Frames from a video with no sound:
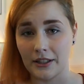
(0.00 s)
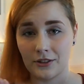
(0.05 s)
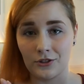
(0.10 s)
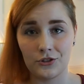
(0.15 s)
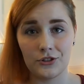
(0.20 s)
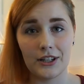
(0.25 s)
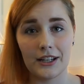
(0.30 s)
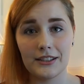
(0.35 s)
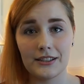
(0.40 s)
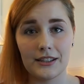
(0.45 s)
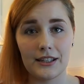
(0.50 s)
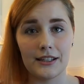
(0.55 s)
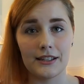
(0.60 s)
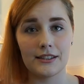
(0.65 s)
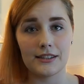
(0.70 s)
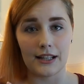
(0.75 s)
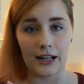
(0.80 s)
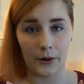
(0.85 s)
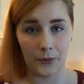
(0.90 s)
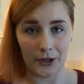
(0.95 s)
that's just
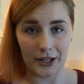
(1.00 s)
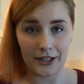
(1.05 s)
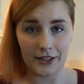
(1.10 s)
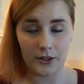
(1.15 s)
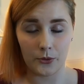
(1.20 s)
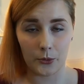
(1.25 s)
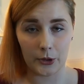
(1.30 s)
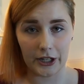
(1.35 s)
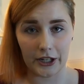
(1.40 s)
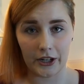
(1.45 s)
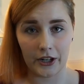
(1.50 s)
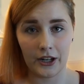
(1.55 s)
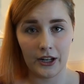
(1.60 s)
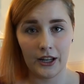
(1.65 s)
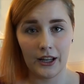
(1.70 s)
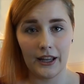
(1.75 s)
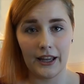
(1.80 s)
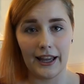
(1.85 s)
things that I wanted to wear.